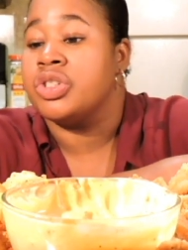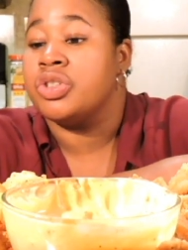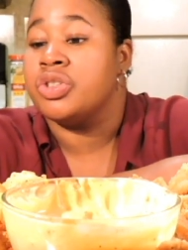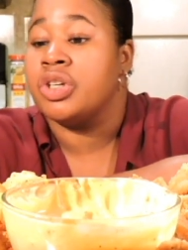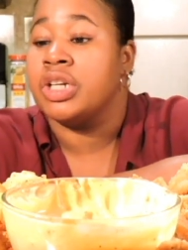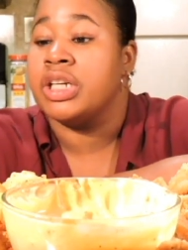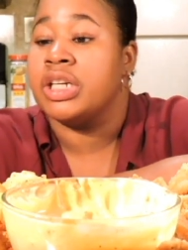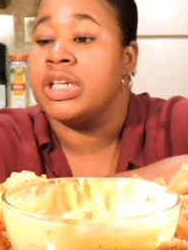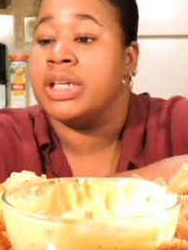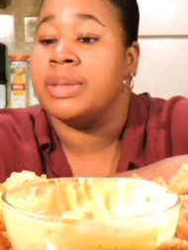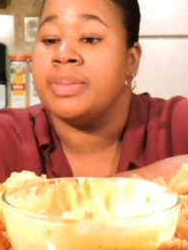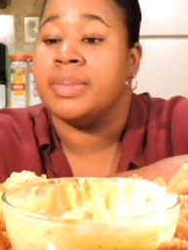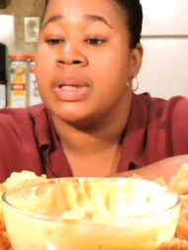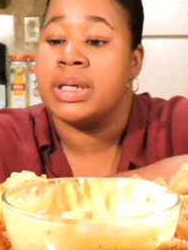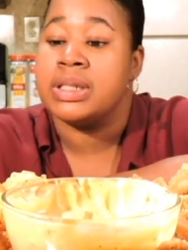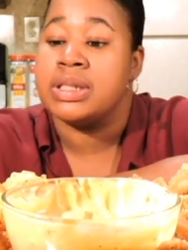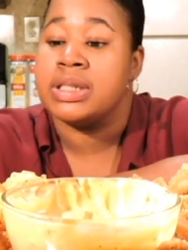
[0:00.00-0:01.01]
You're gonna need
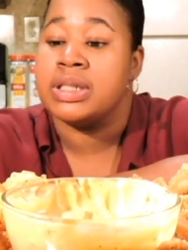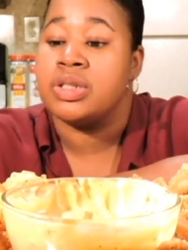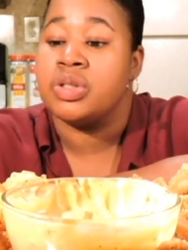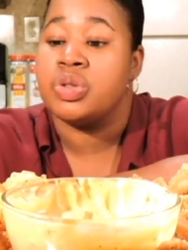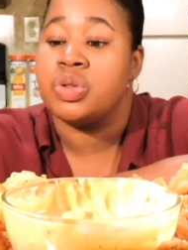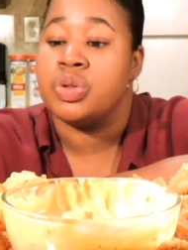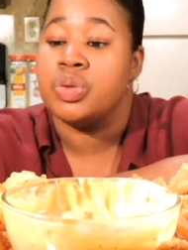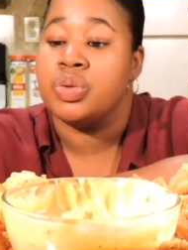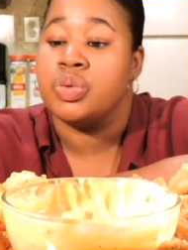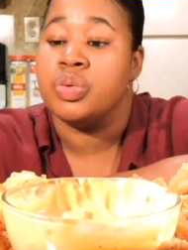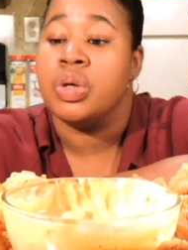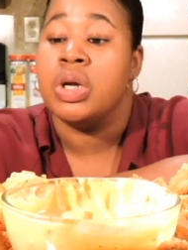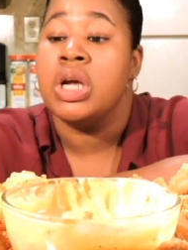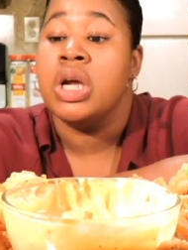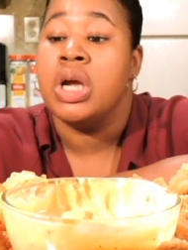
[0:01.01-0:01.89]
medicines to